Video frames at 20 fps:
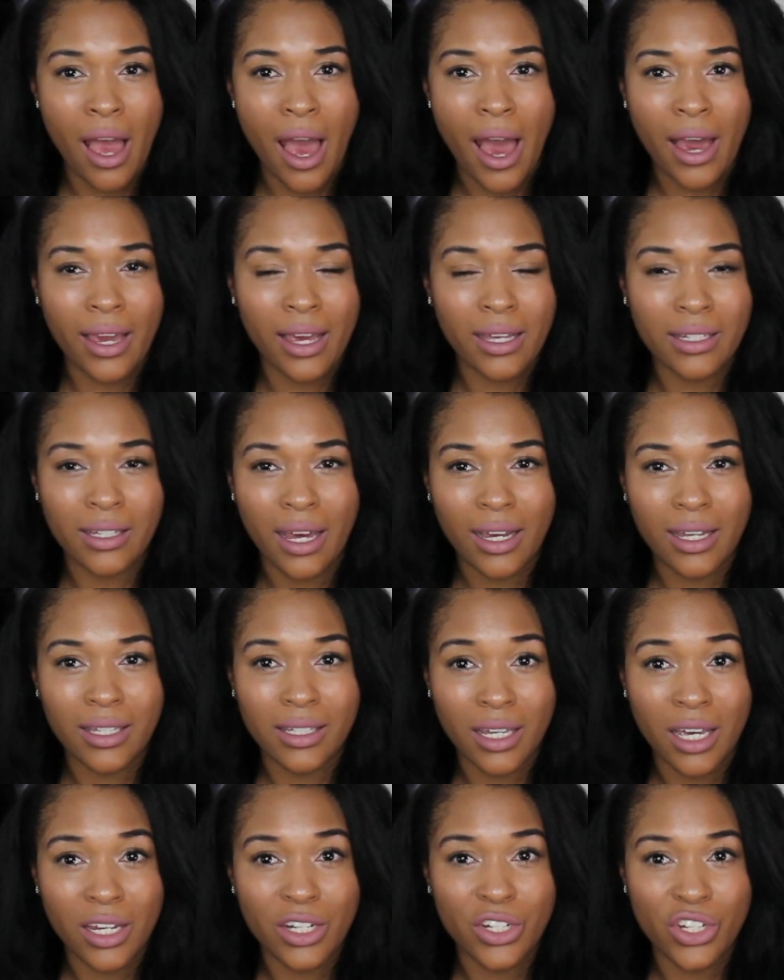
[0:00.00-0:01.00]
I guess I
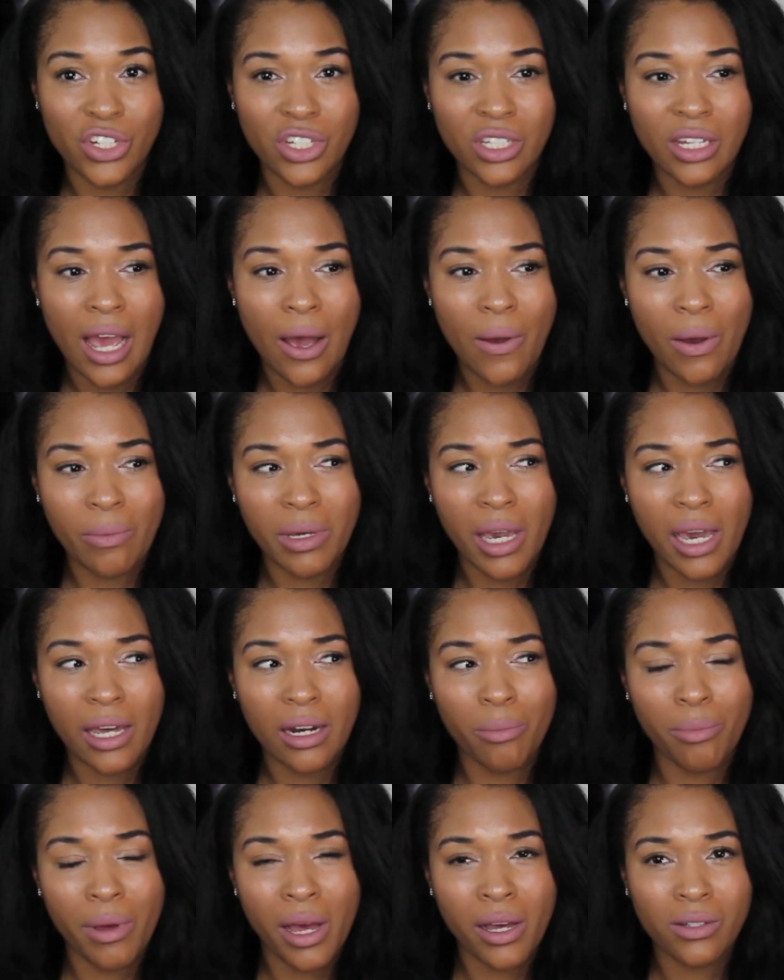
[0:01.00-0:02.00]
can say just now I'm
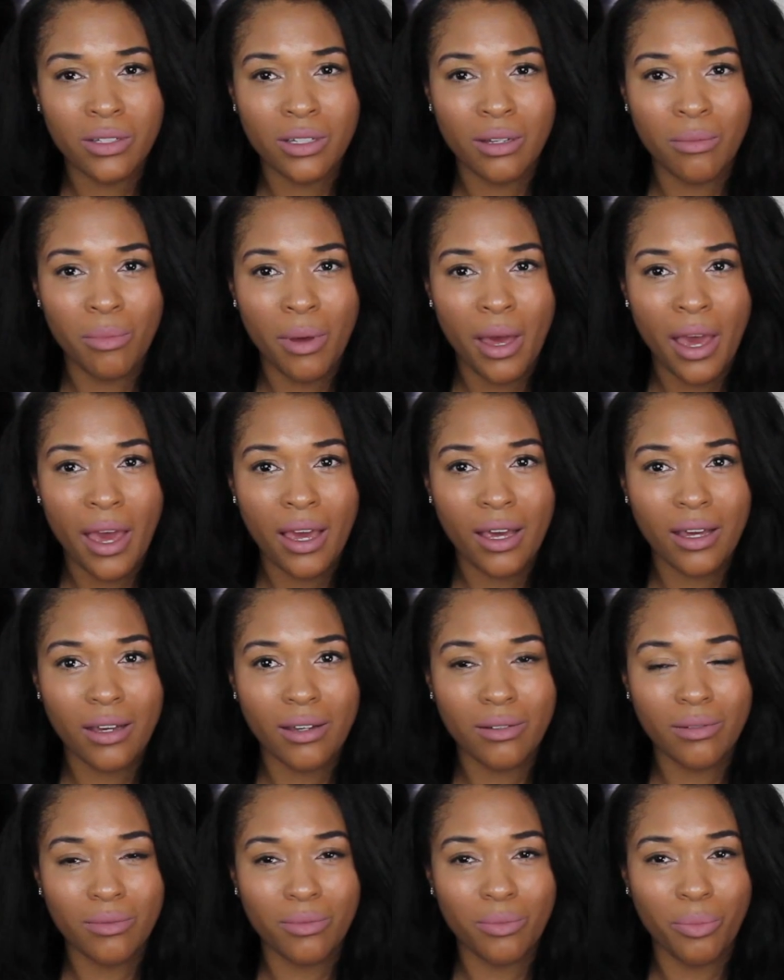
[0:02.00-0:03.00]
kind of bouncing back,